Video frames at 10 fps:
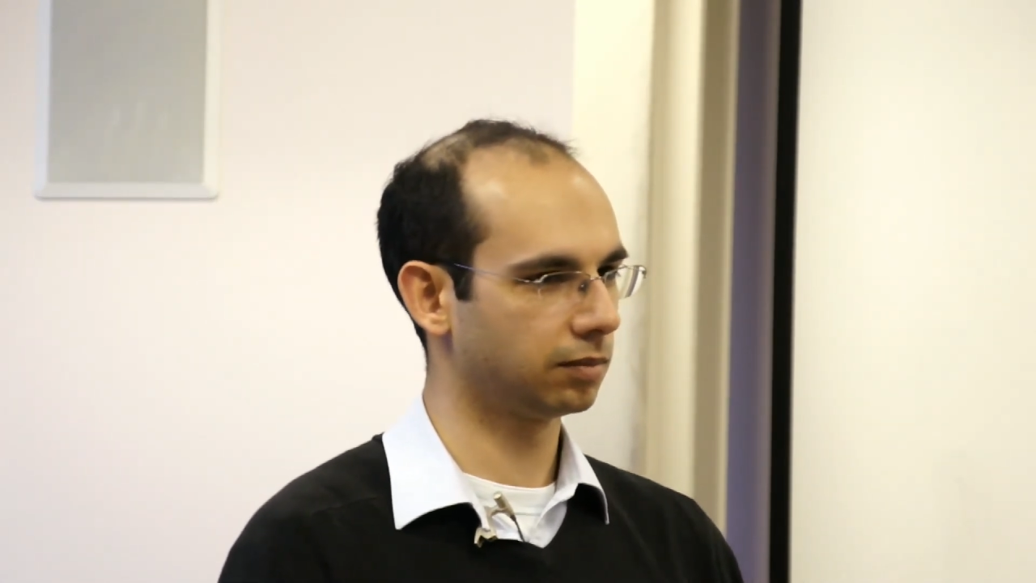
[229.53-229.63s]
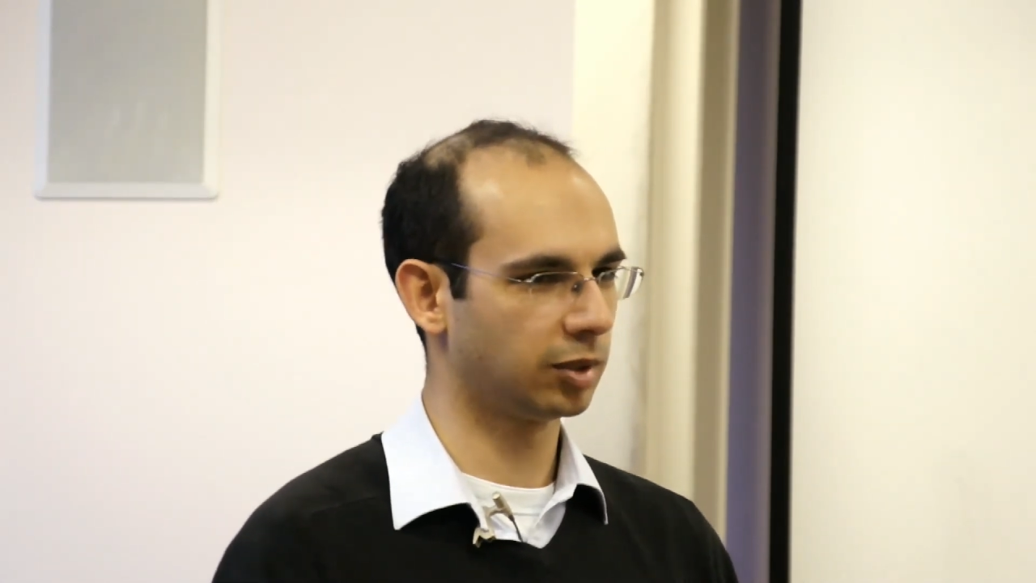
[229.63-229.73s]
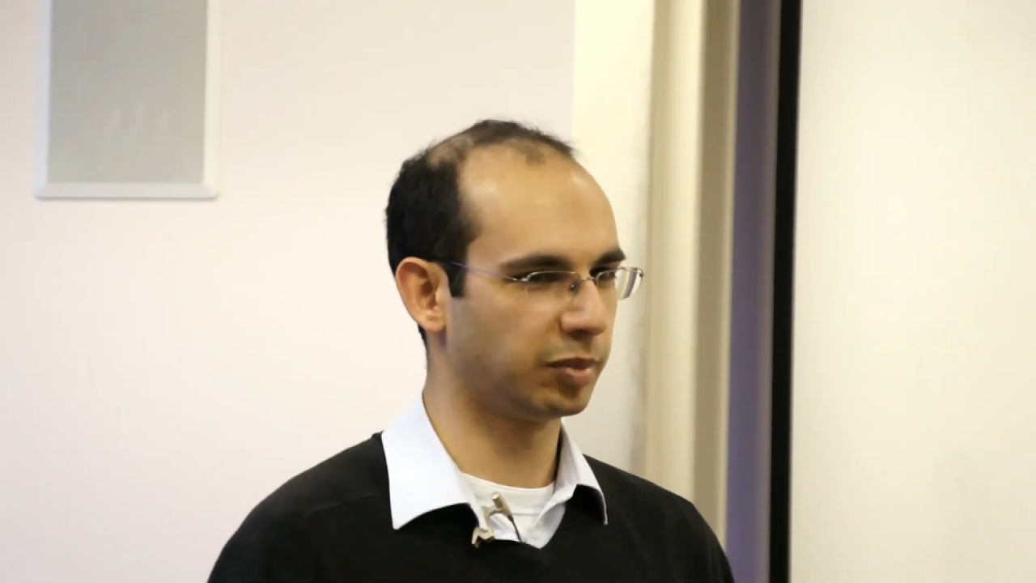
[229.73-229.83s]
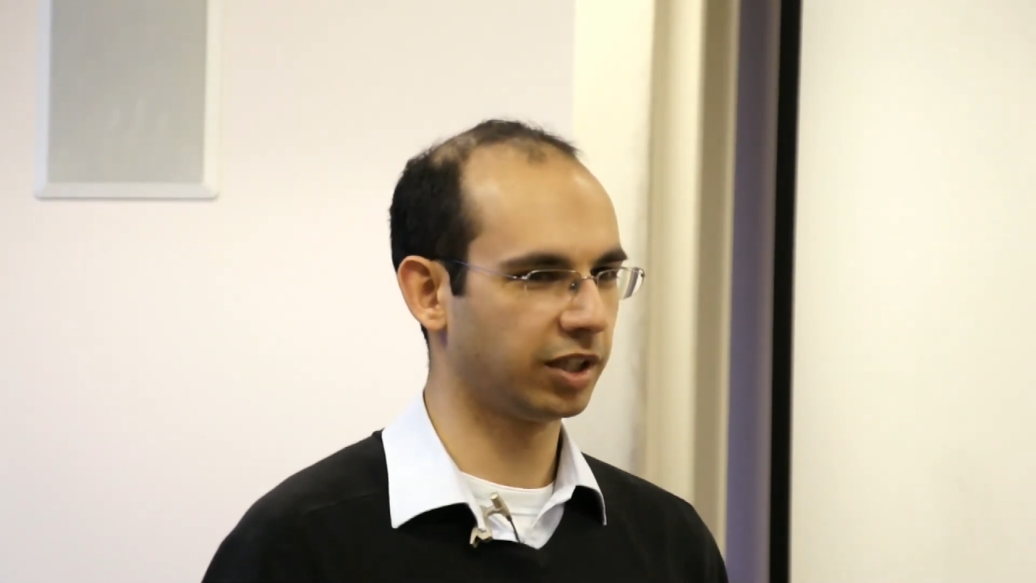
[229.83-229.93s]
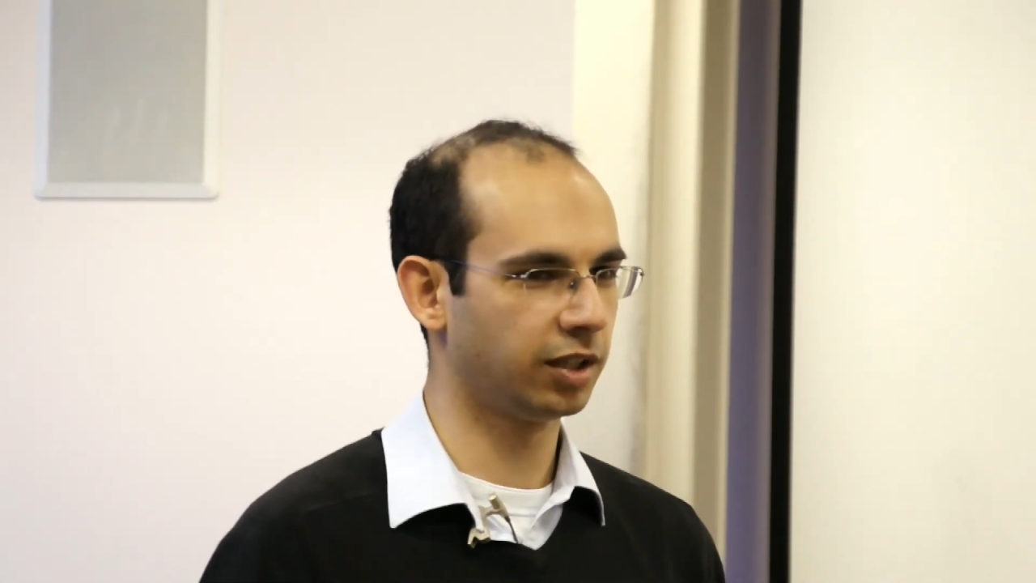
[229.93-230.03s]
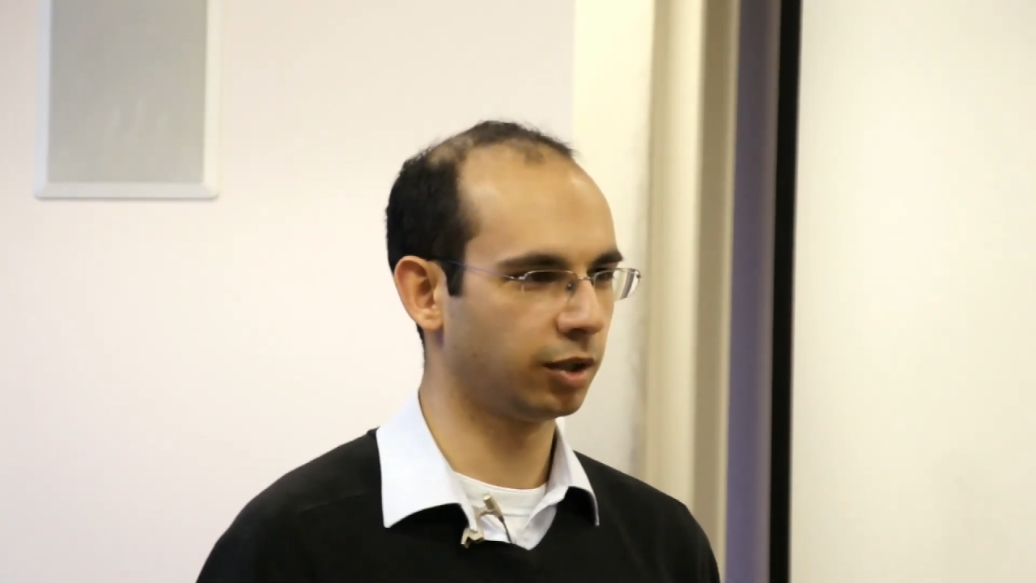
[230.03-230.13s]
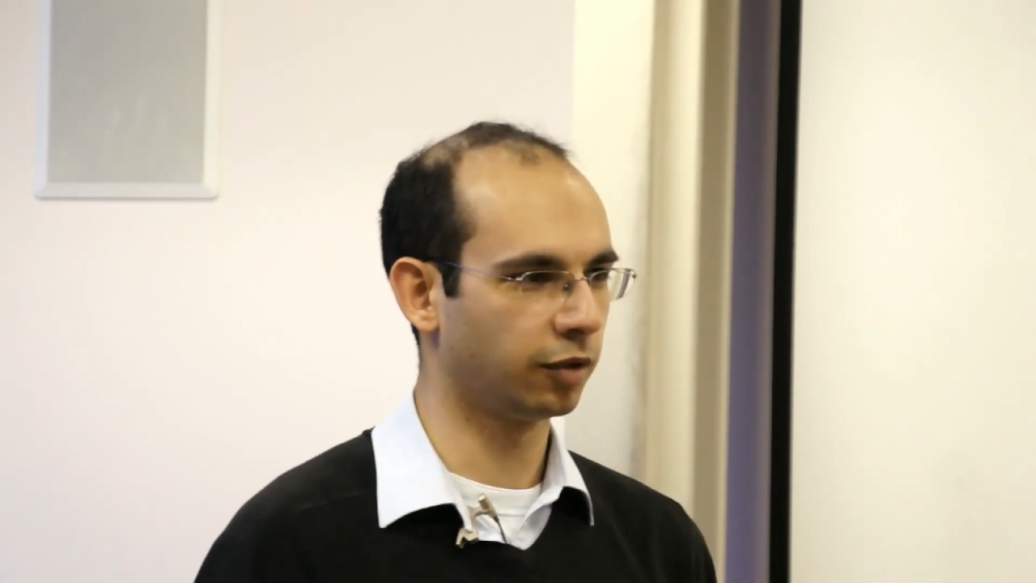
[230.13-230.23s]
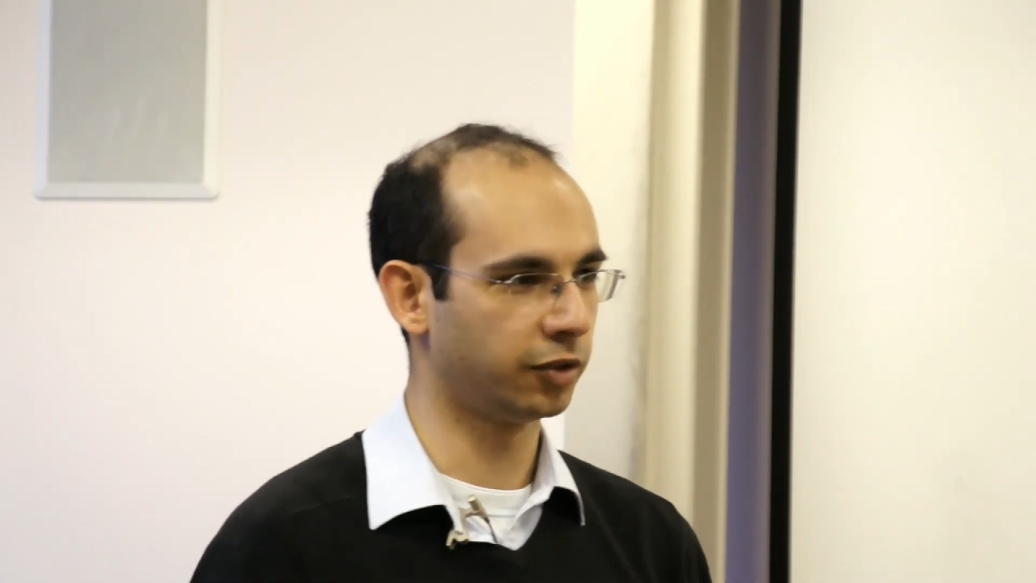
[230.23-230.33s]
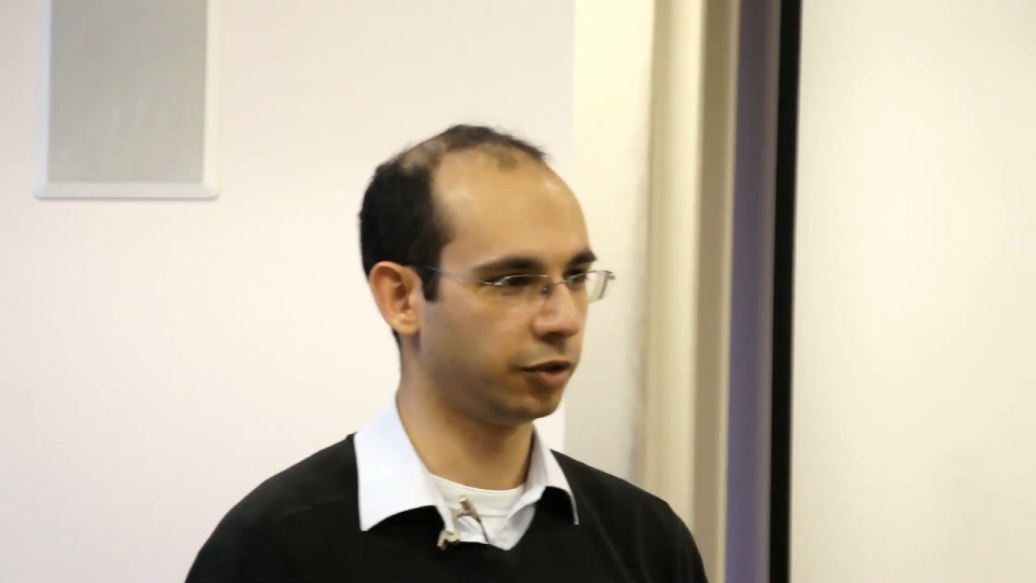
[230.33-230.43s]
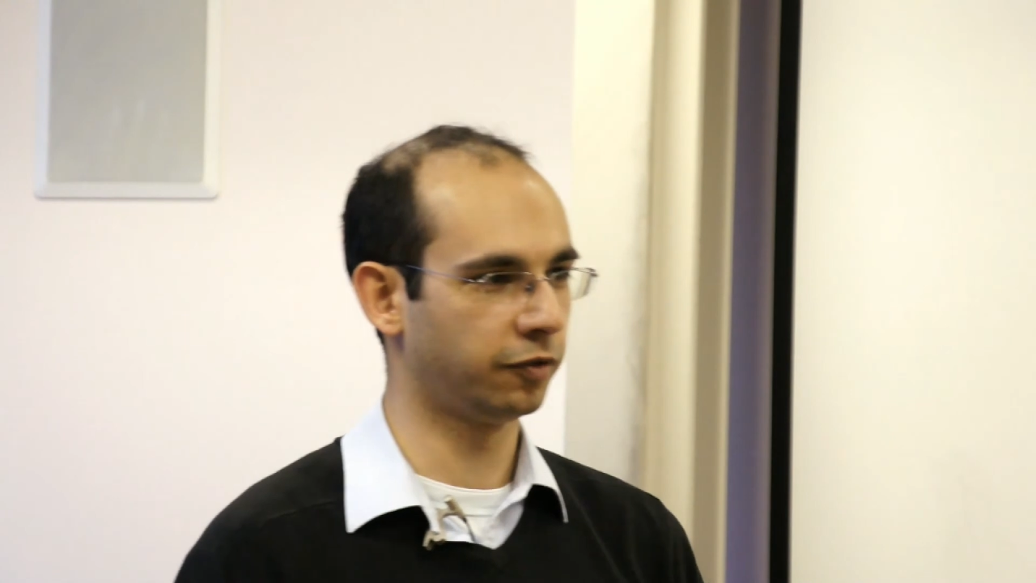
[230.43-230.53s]
the beginning
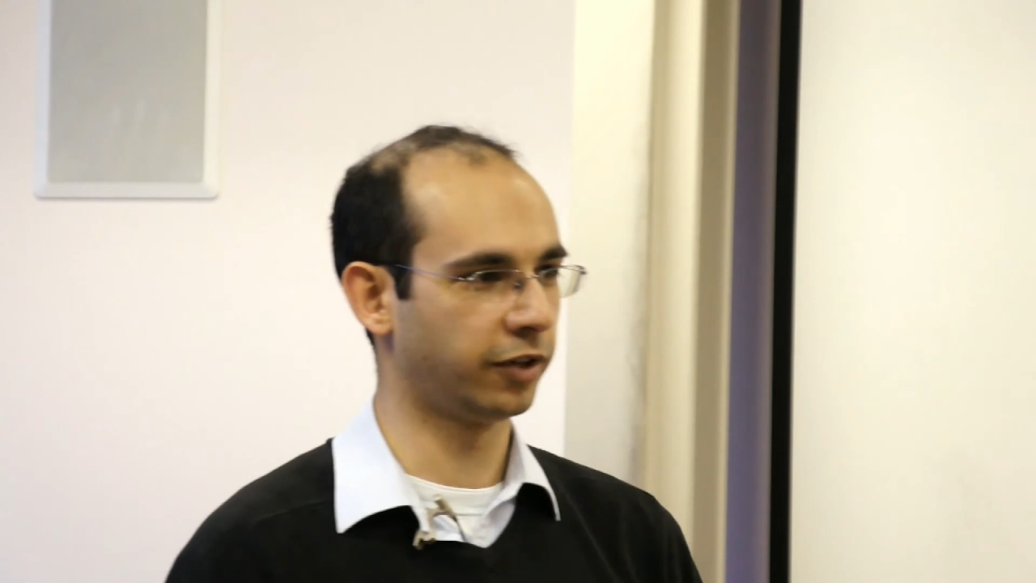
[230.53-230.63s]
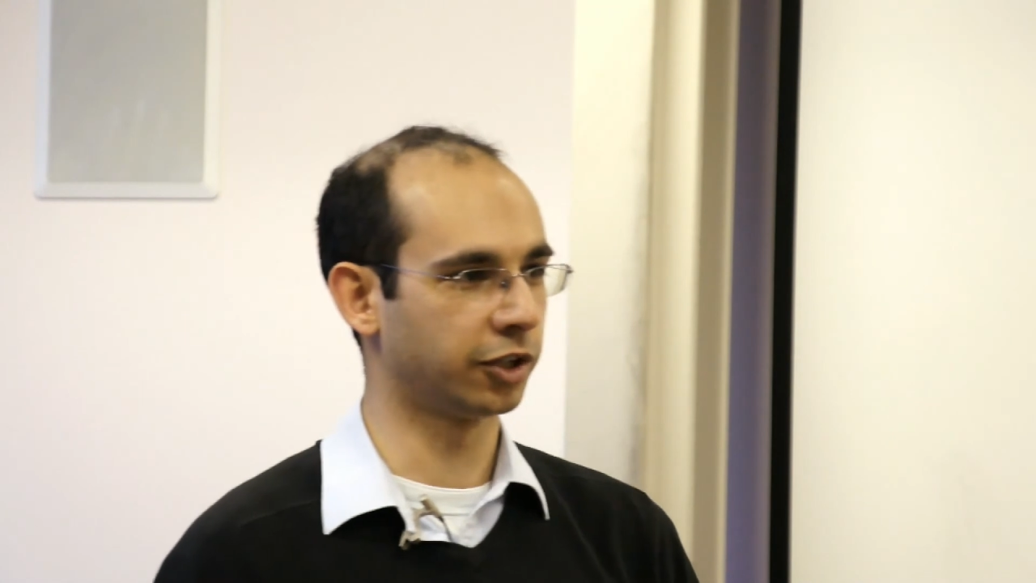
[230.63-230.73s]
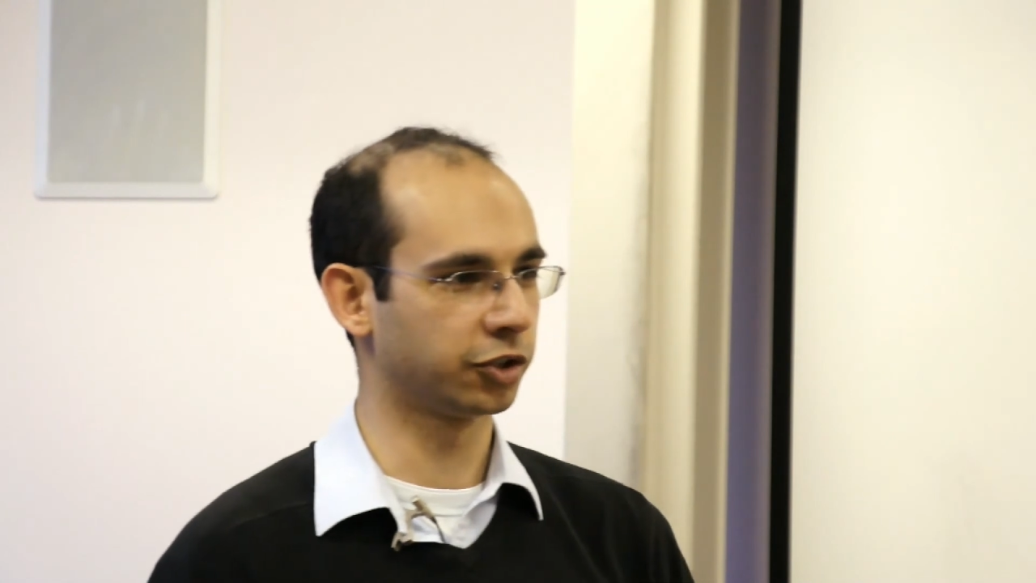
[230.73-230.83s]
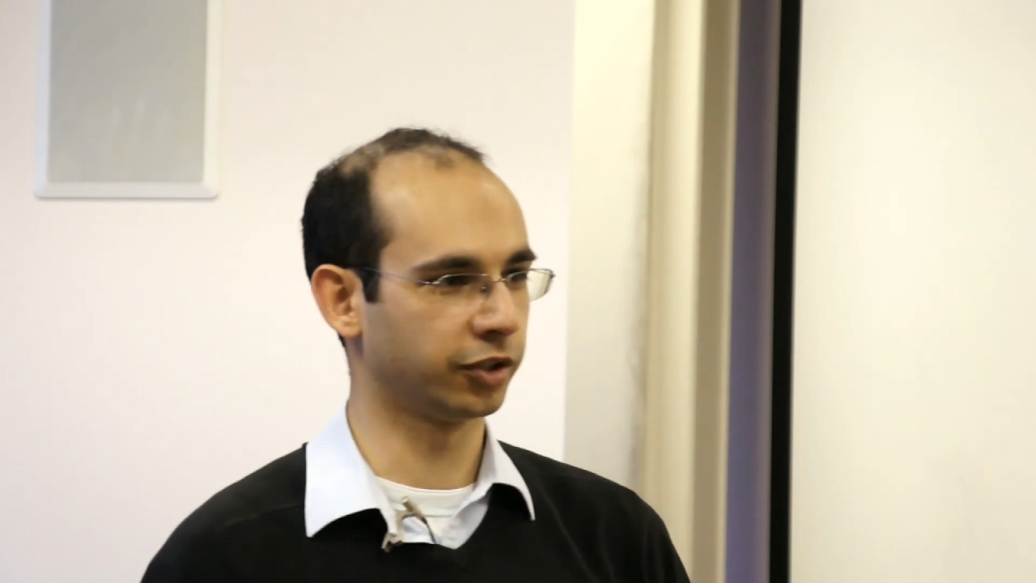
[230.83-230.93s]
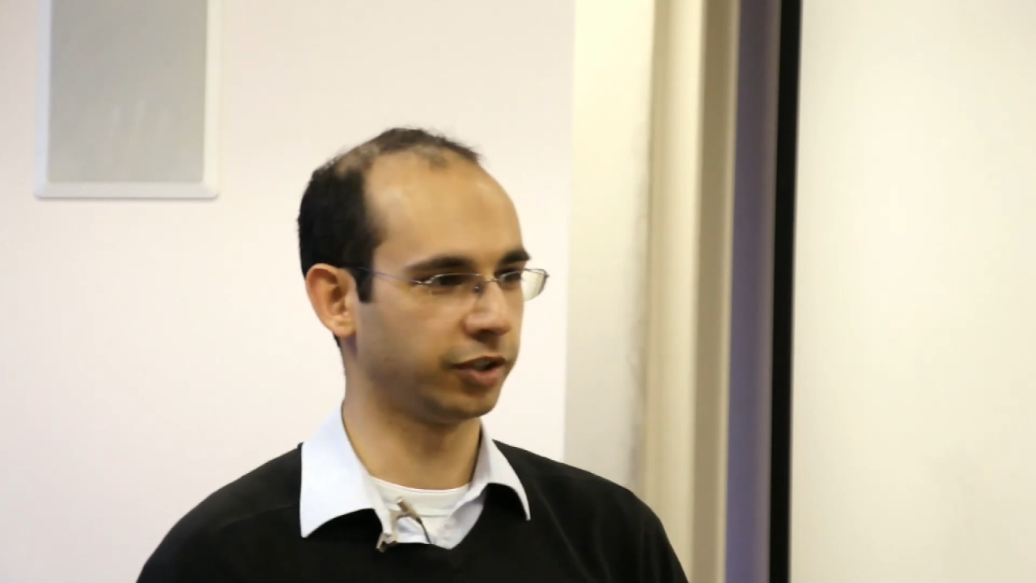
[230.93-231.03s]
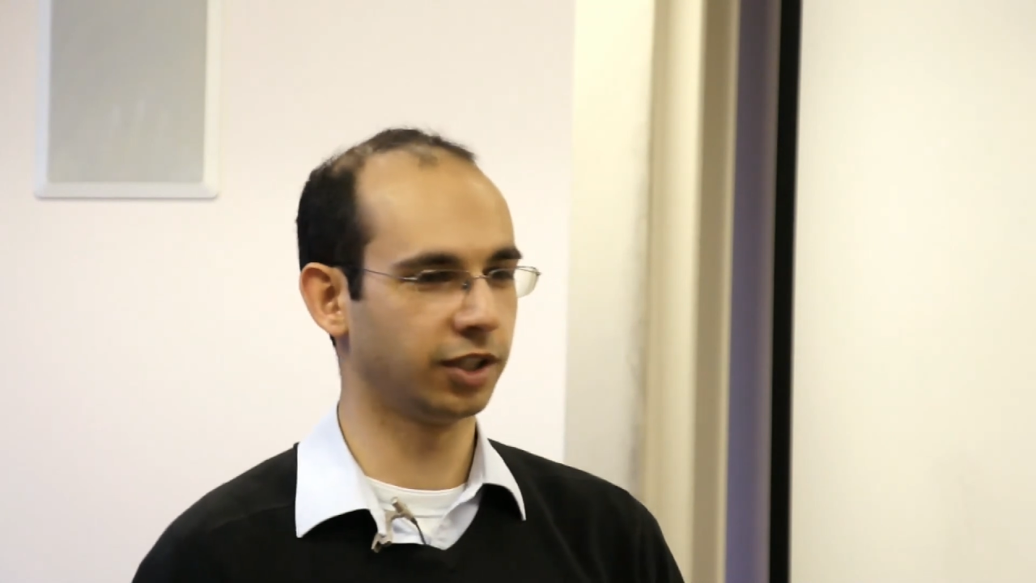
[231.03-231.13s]
of a new financial